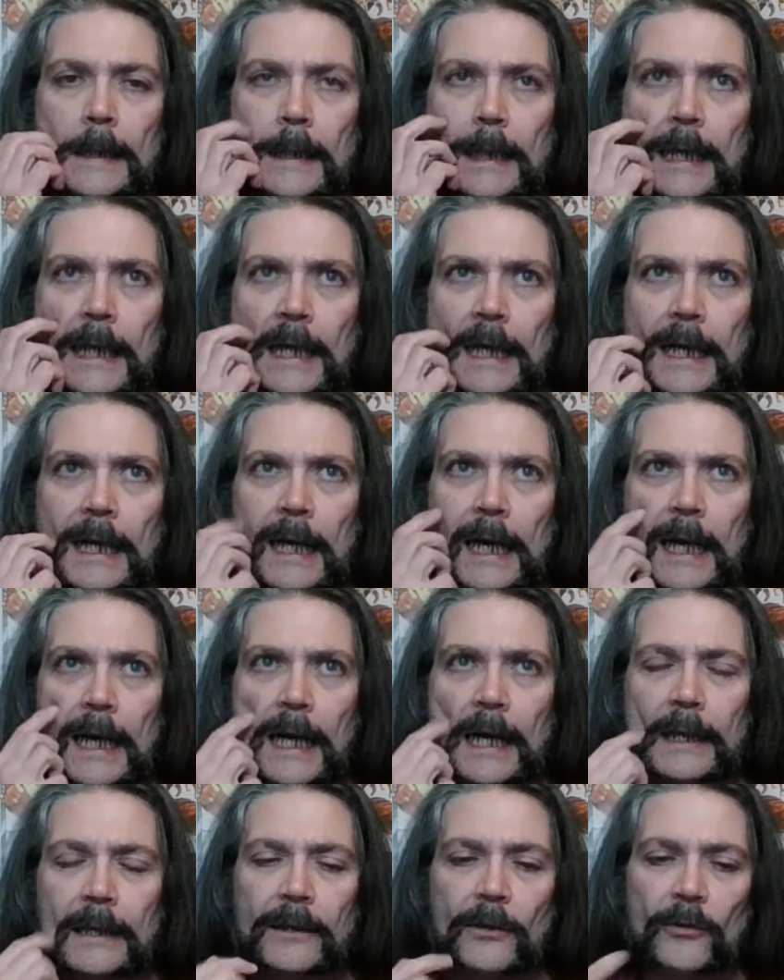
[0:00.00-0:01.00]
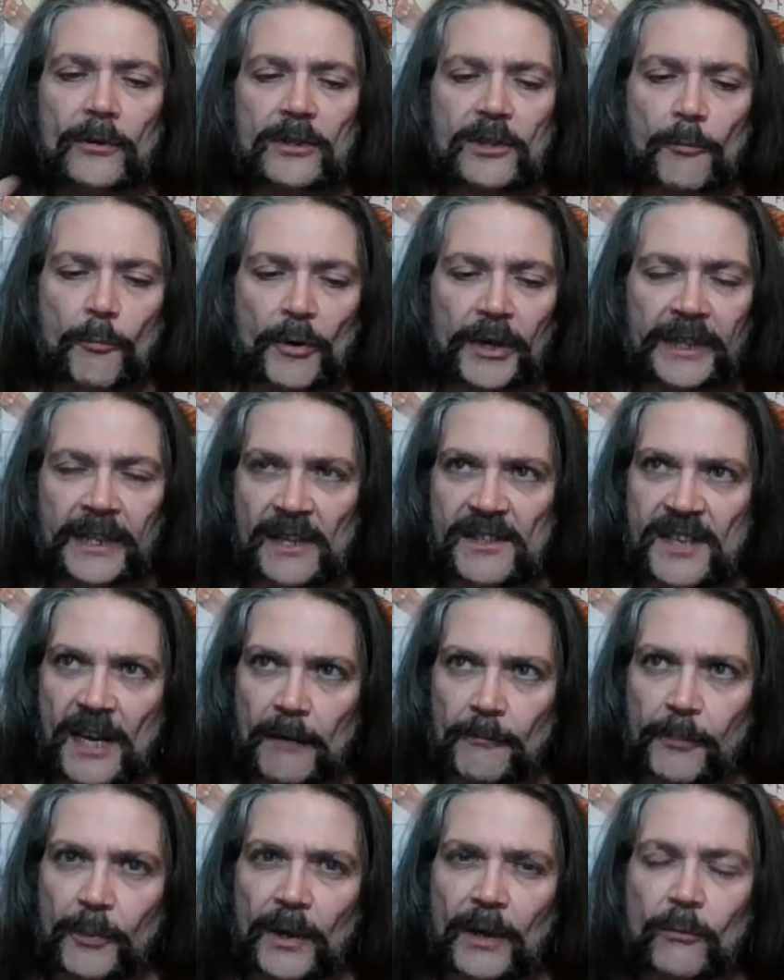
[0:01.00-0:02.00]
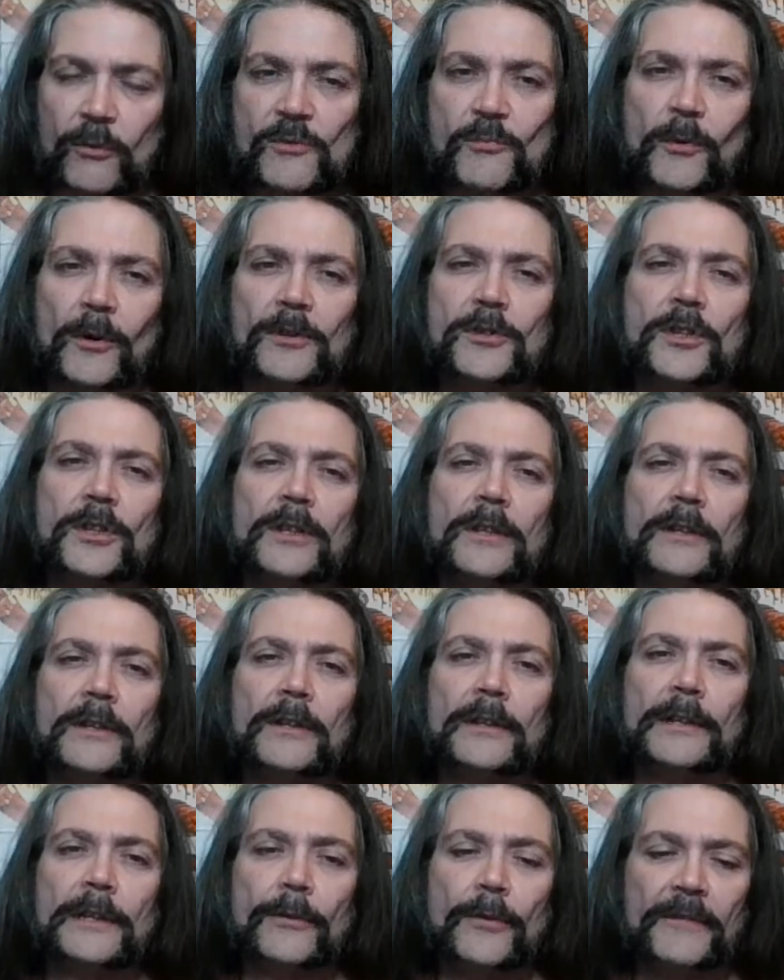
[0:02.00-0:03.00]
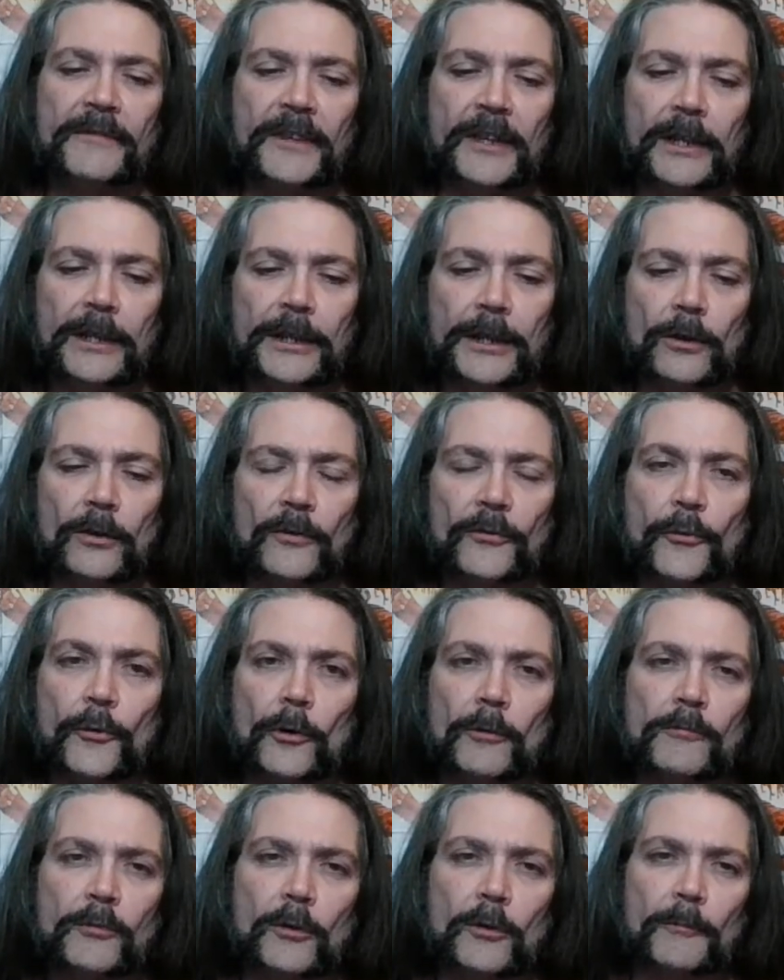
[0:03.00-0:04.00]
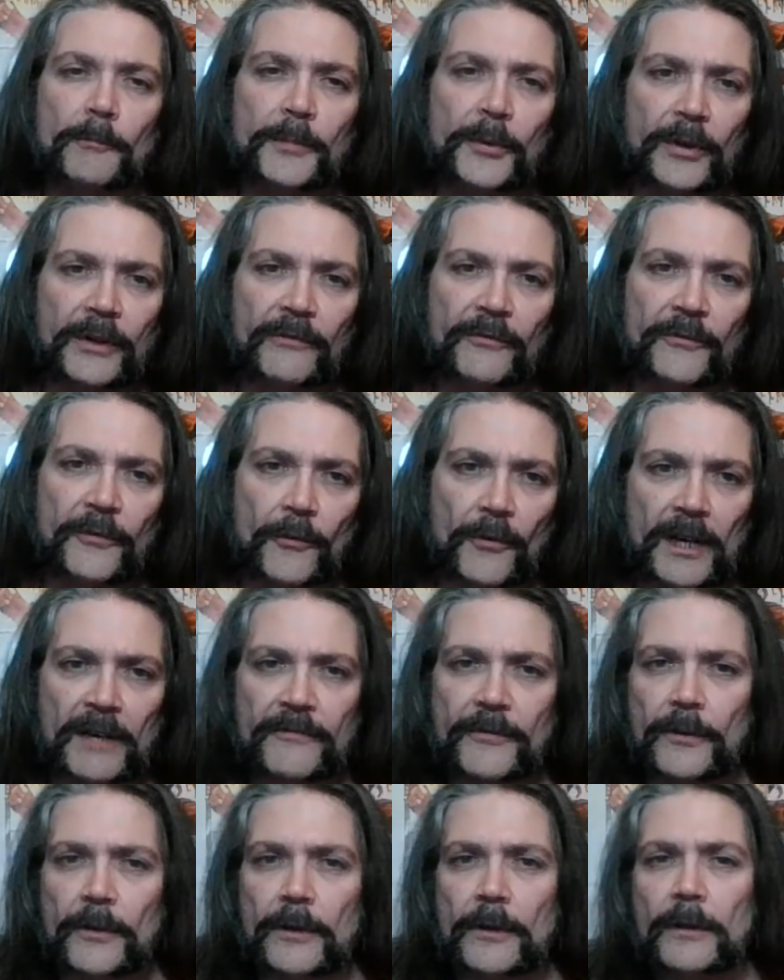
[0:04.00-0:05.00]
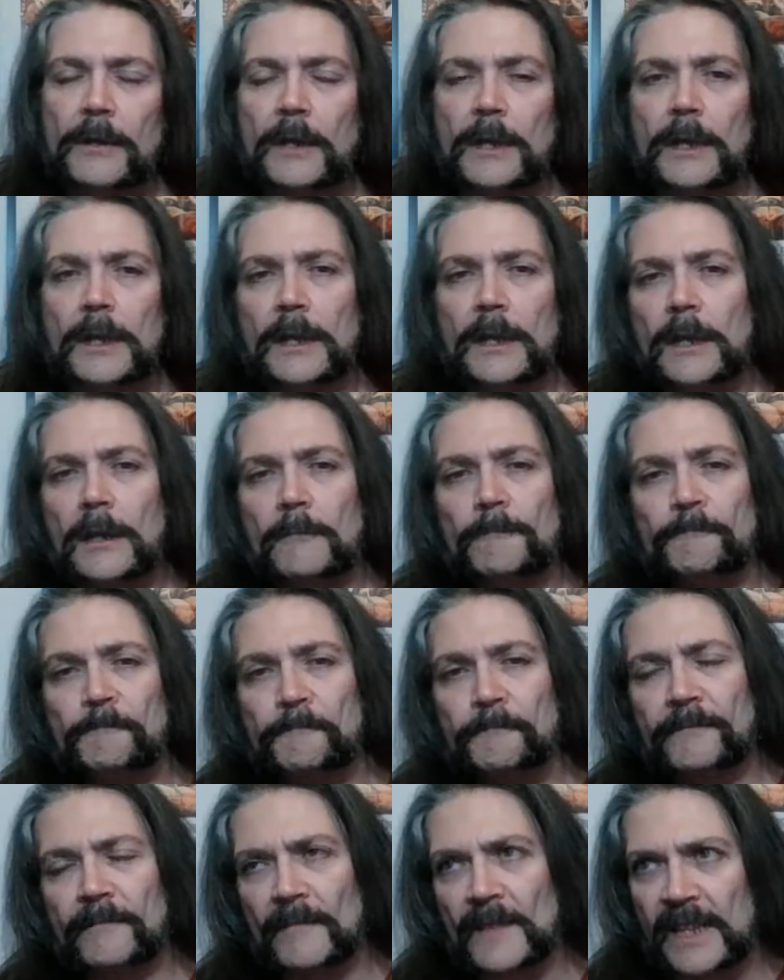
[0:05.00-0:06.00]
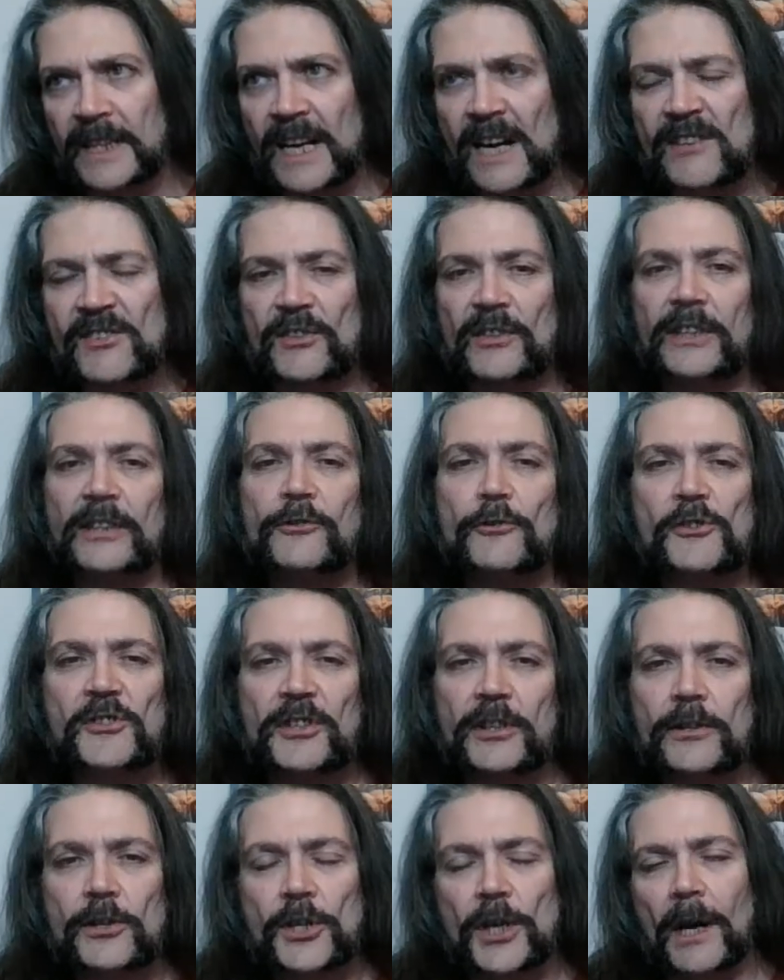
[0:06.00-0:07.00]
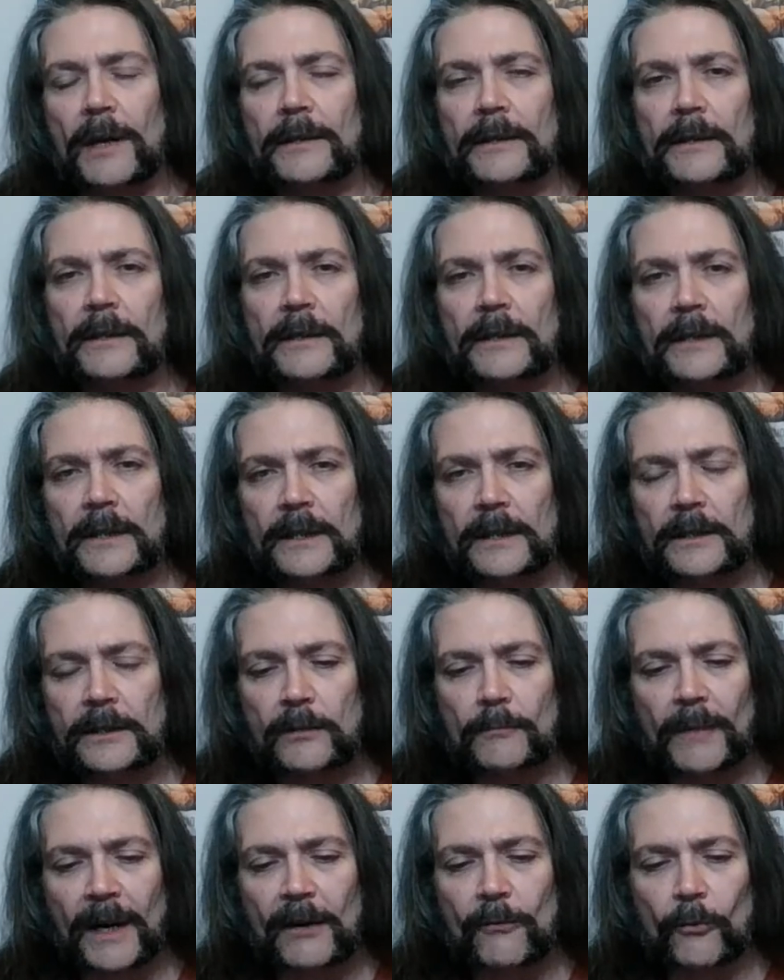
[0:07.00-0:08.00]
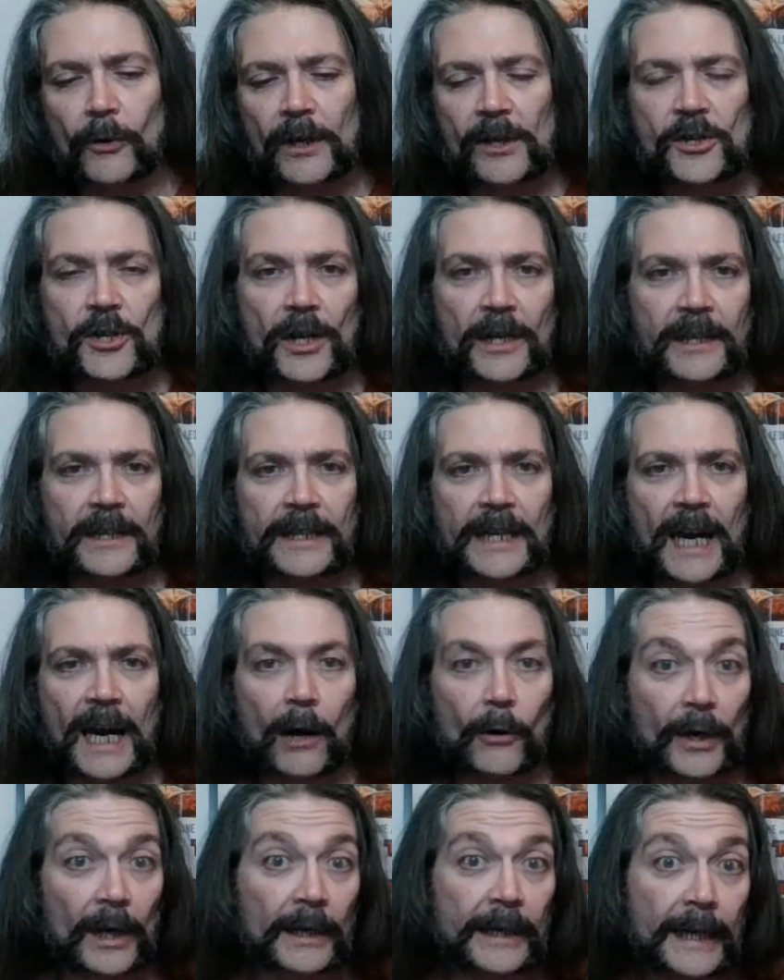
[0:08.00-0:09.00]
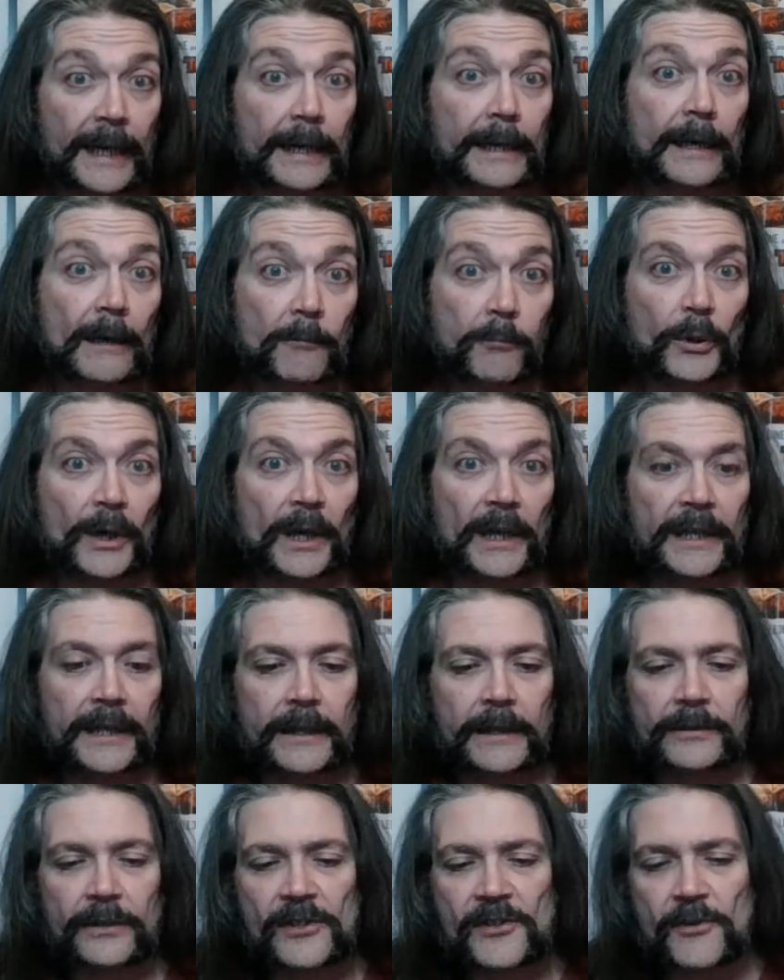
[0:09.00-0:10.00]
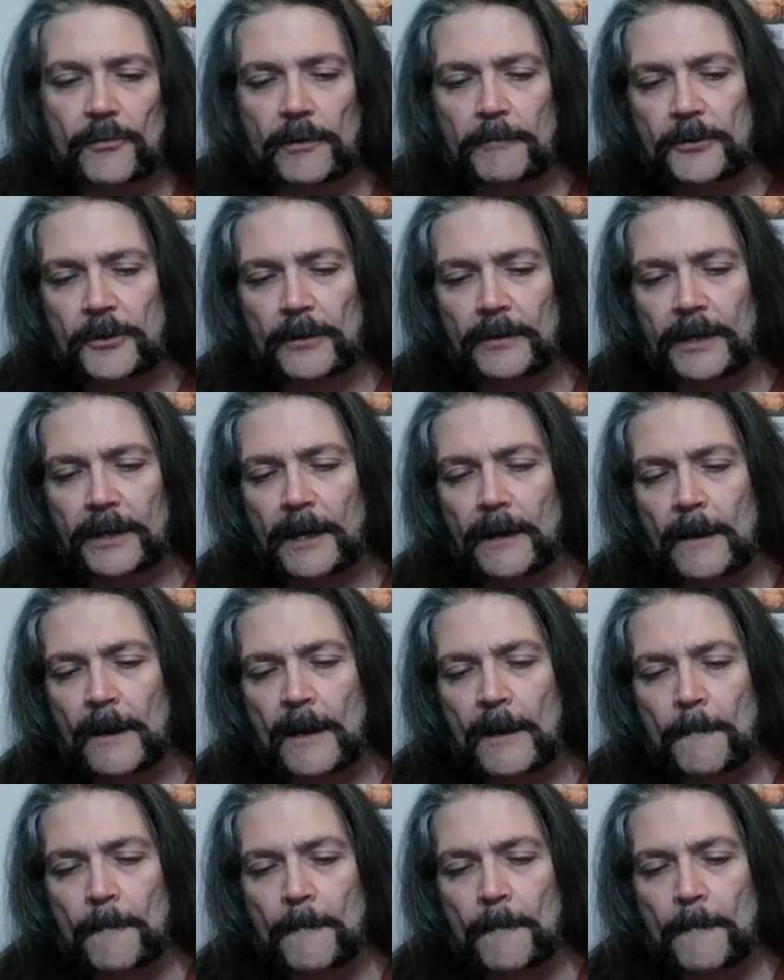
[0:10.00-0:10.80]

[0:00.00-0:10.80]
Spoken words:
I'm going to bring example. I was watching earlier a video from Computing Forever. He has an interesting channel. You might want to check it out. Again, I'll put a link in the description.